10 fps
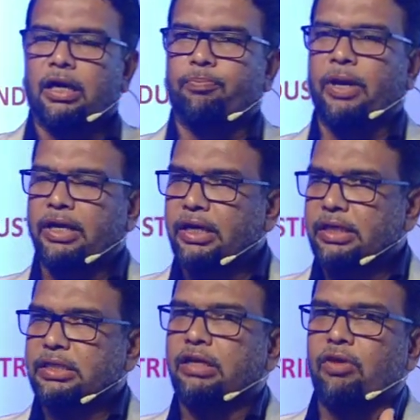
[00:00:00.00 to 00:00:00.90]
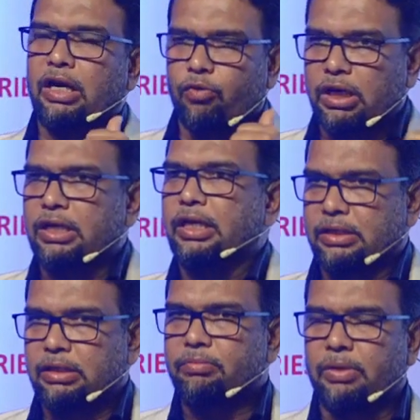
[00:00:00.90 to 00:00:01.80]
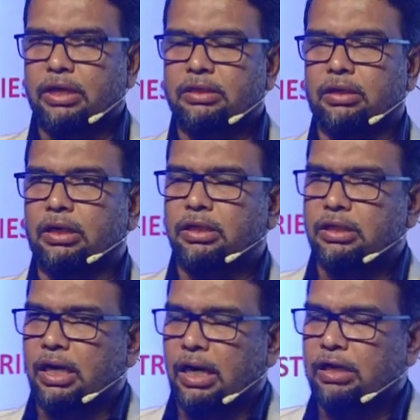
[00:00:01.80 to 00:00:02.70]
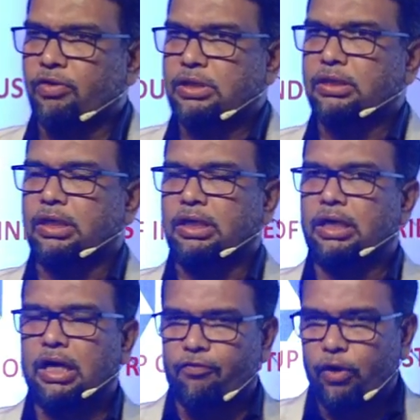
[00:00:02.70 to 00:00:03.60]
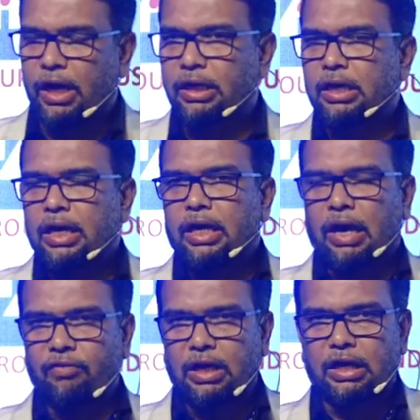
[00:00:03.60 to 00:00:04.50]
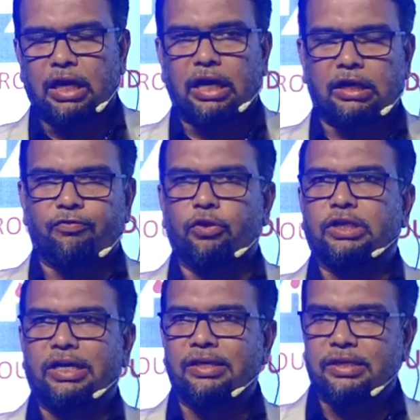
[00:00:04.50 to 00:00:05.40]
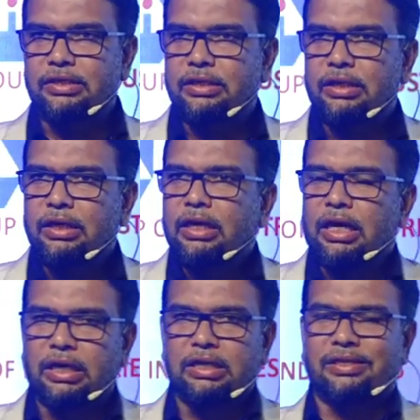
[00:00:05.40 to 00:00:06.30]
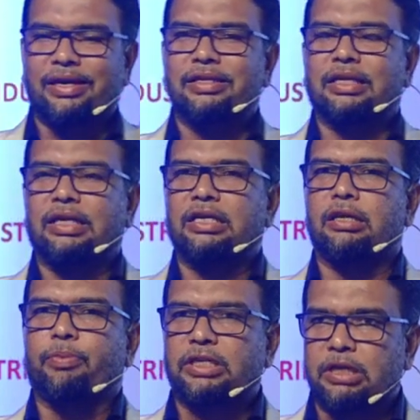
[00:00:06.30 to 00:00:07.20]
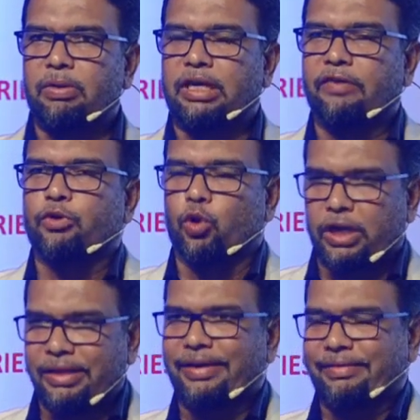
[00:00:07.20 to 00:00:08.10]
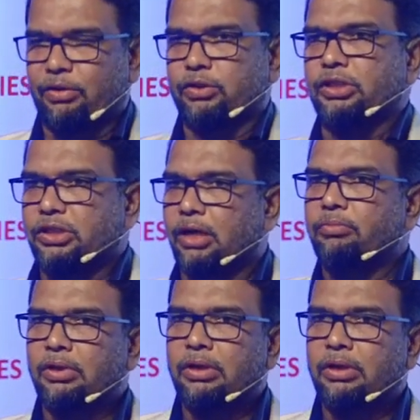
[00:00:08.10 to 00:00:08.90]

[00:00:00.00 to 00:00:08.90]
plate heat exchanger will not work in that, because it is a high viscosity and effluent having that lot of TSS. There is a possibility of choking that system.